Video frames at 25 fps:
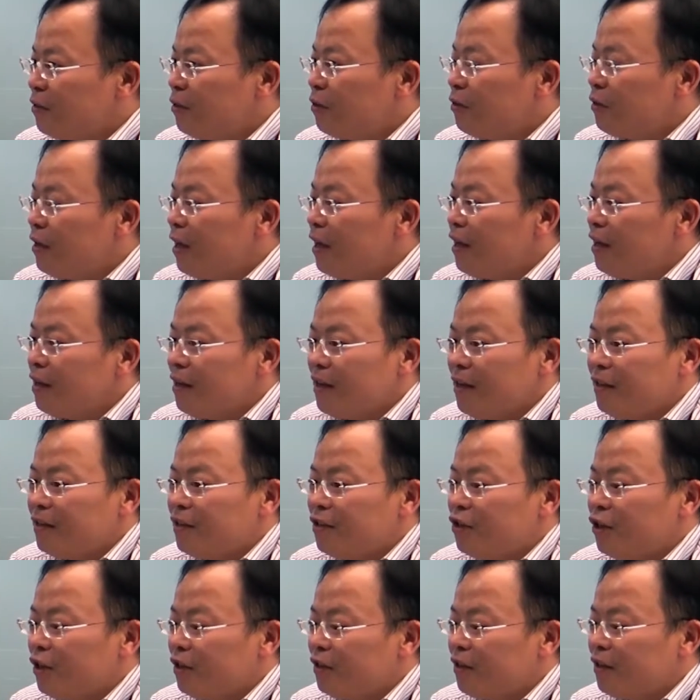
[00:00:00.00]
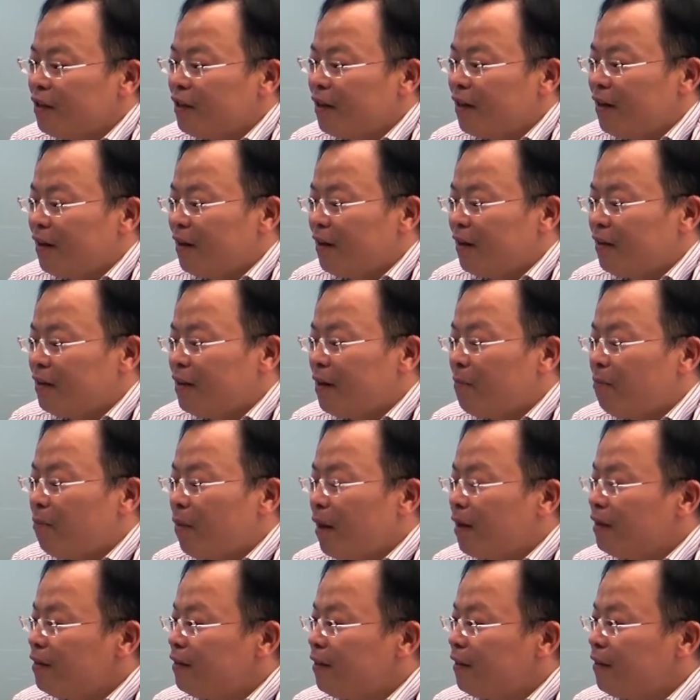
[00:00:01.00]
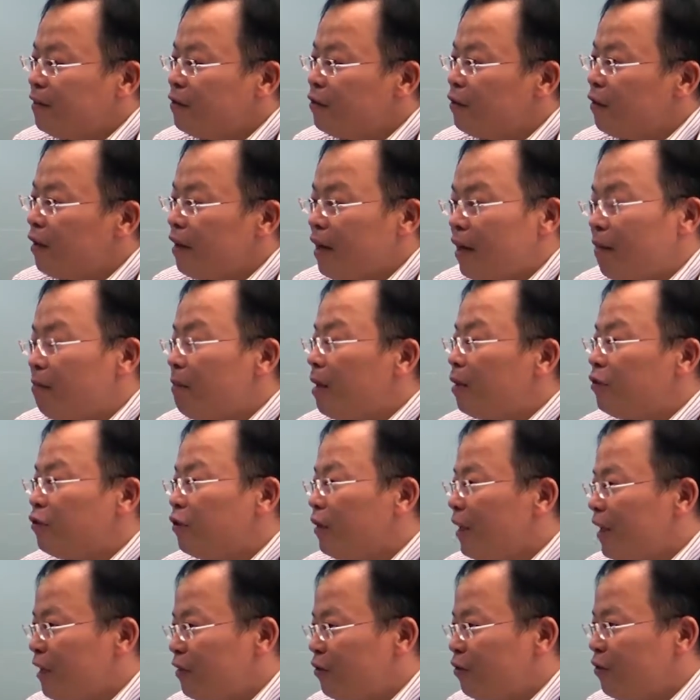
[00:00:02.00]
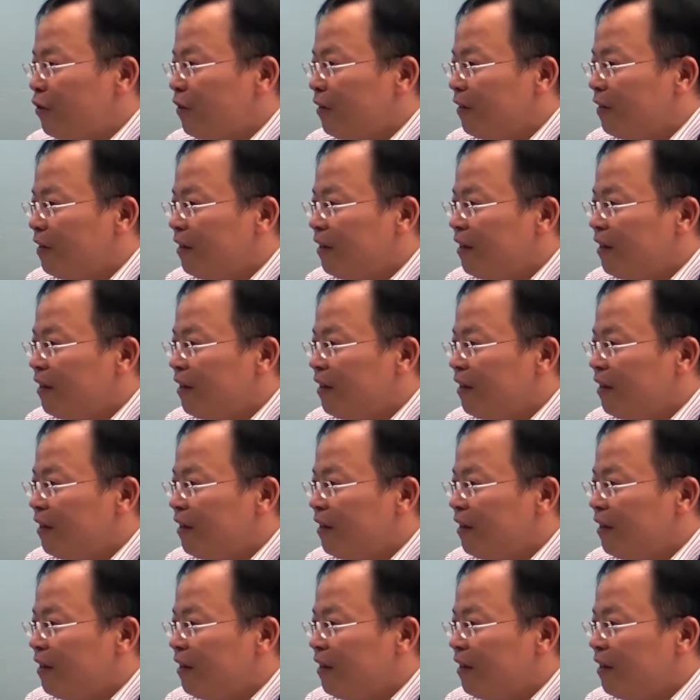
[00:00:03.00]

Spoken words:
Today is just depends on your imagination.